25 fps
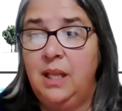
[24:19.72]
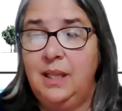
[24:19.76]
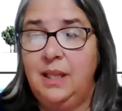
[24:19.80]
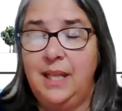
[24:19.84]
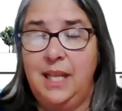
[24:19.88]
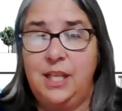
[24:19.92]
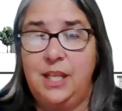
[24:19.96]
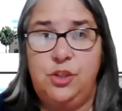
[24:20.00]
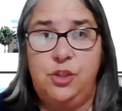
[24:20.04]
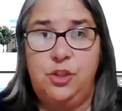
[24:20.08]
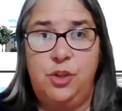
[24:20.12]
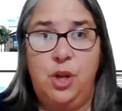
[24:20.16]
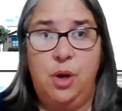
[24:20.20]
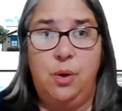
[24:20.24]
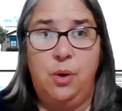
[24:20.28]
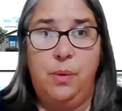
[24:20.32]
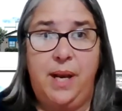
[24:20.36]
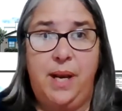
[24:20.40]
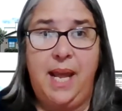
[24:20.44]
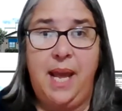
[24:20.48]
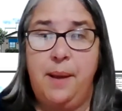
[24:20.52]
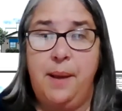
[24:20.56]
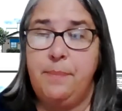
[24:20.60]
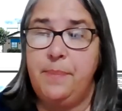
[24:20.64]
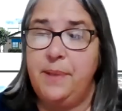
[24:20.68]
let you know
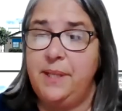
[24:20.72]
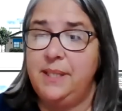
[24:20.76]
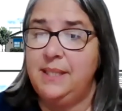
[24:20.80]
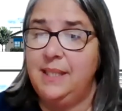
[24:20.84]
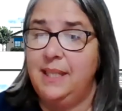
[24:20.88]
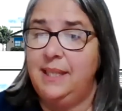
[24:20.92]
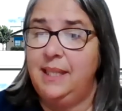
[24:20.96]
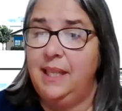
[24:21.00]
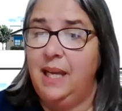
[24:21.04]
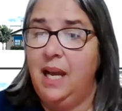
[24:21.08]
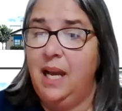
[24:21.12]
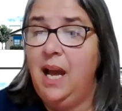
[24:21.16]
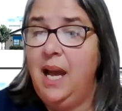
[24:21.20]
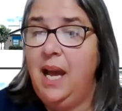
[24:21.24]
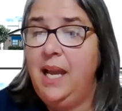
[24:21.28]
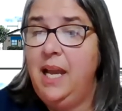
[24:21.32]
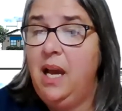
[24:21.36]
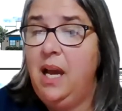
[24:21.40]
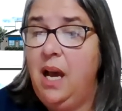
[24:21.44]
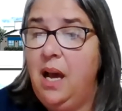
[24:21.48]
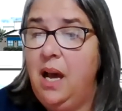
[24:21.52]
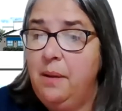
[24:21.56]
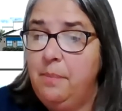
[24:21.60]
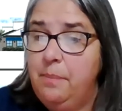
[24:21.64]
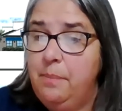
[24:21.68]
what happens at the
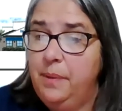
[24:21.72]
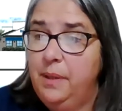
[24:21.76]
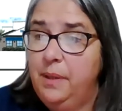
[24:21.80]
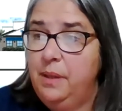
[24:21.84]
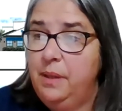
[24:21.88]
IHOP.